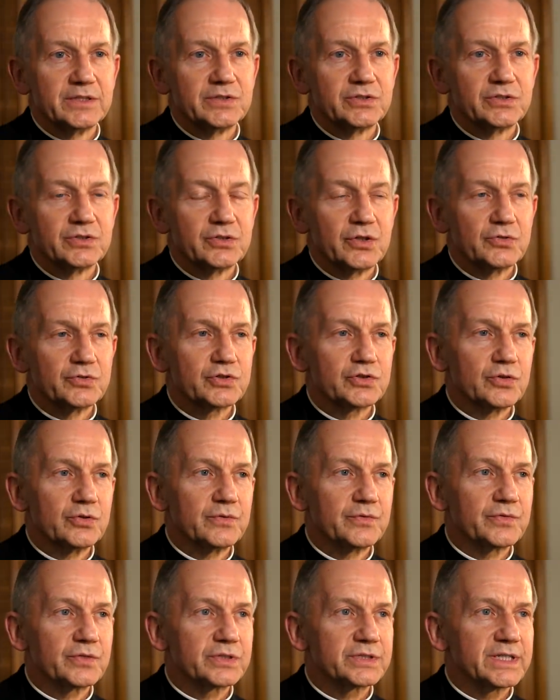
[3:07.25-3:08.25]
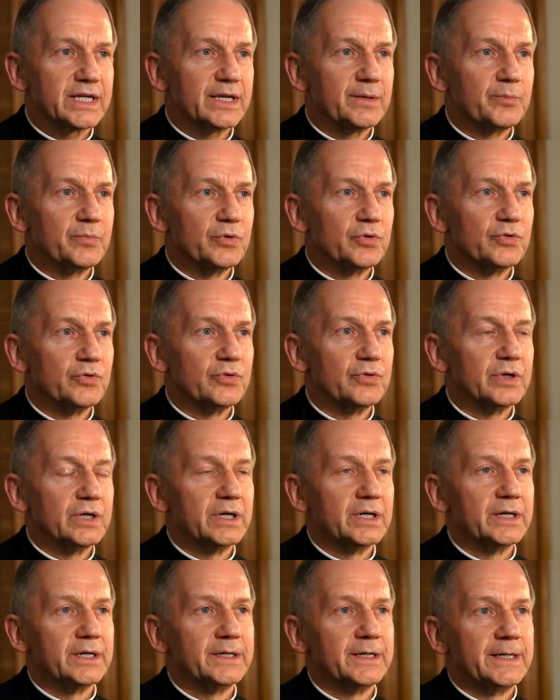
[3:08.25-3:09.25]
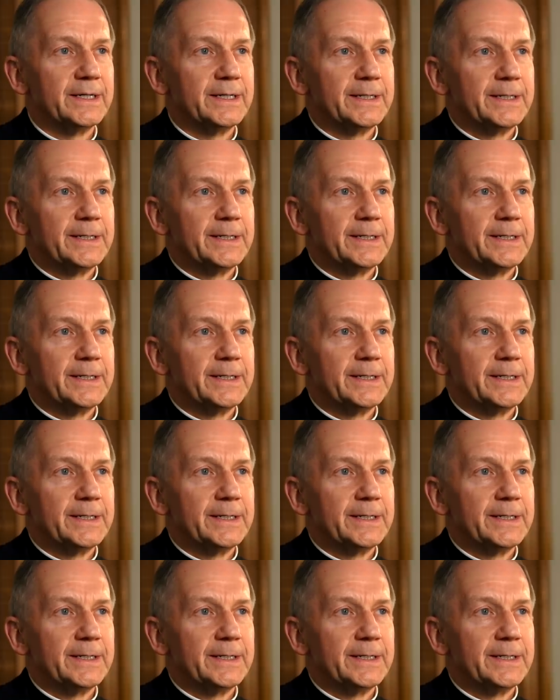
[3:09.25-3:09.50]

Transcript: is, you know. So, for example,